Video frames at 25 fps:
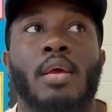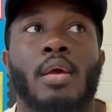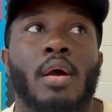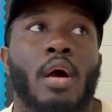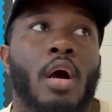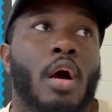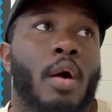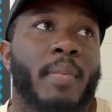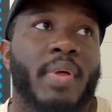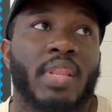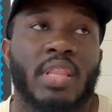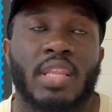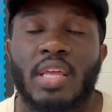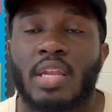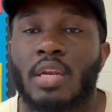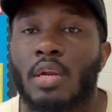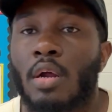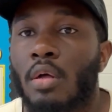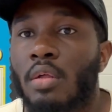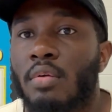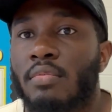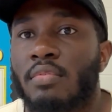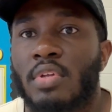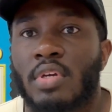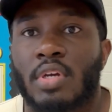and then
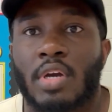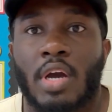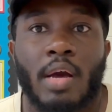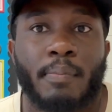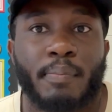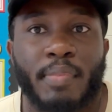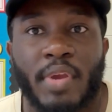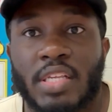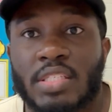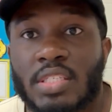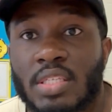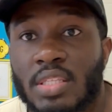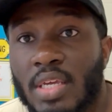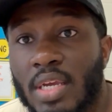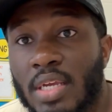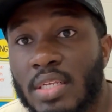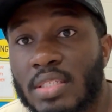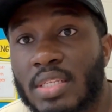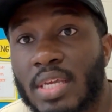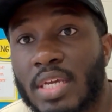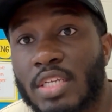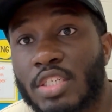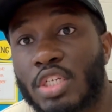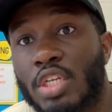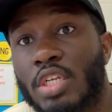all of the copies and things
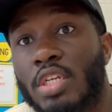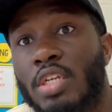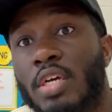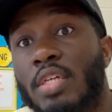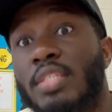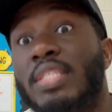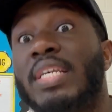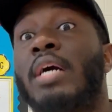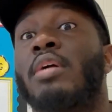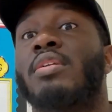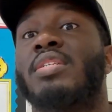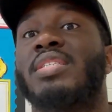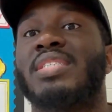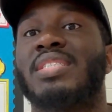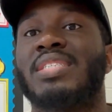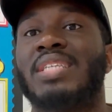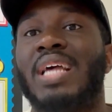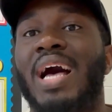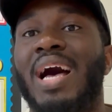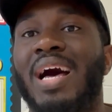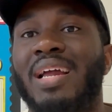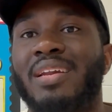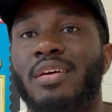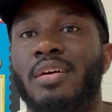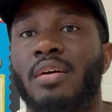that she does
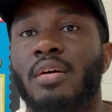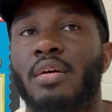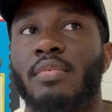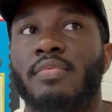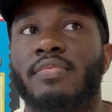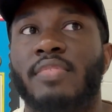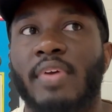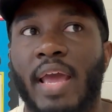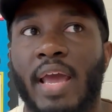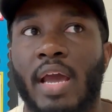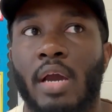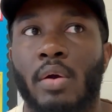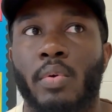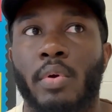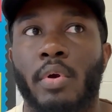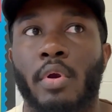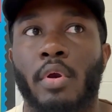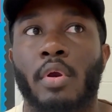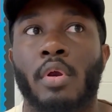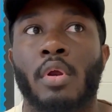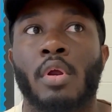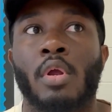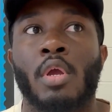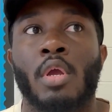outside of our